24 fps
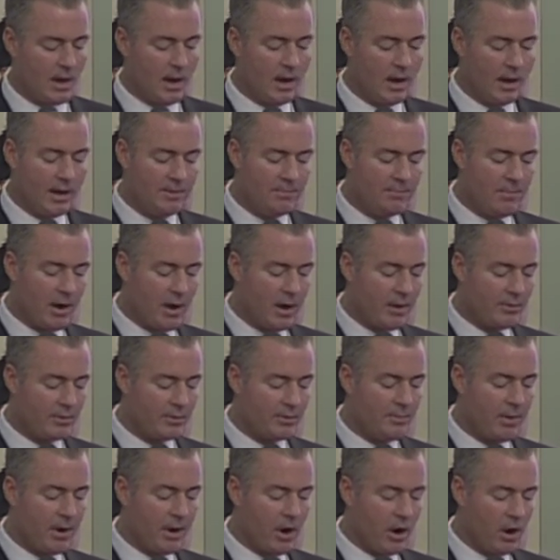
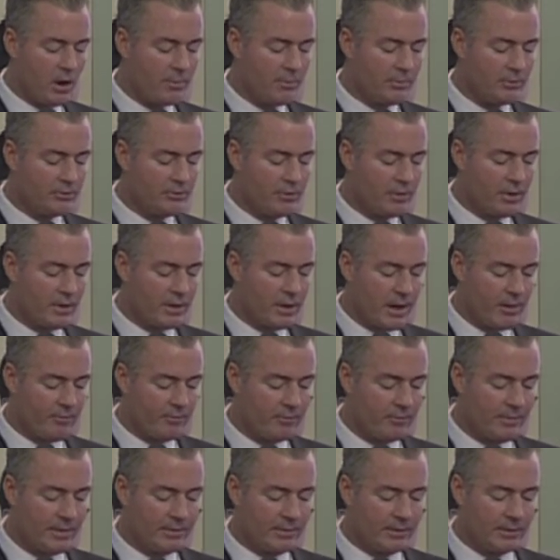unbothered by arbitrary
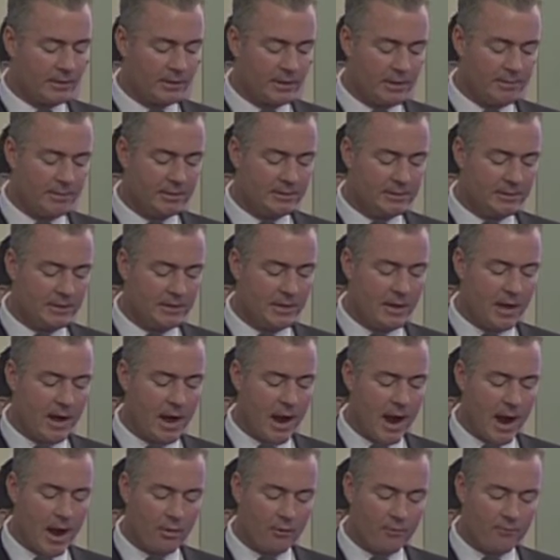government that limited
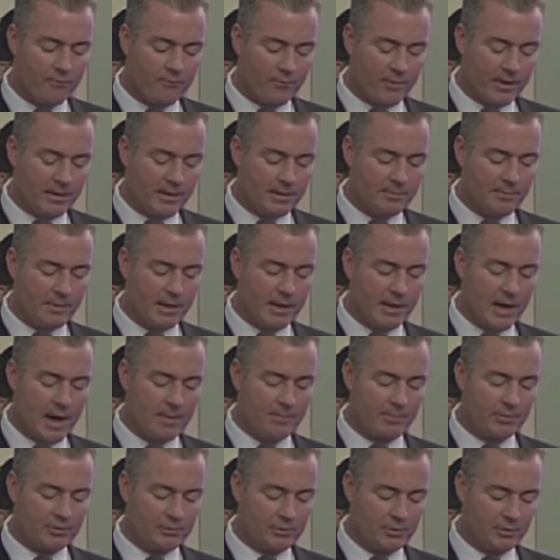our freedom and
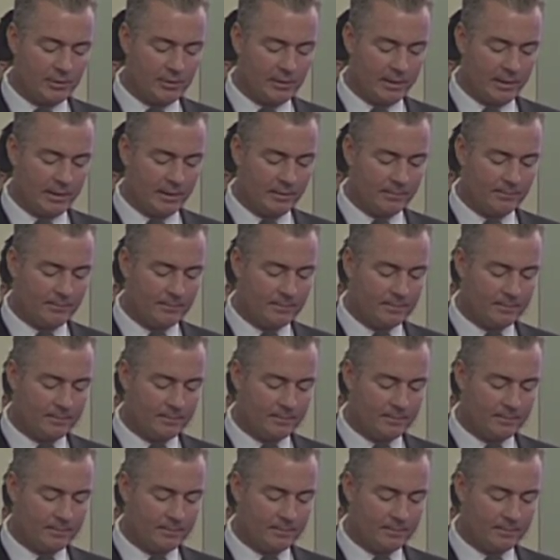opportunity,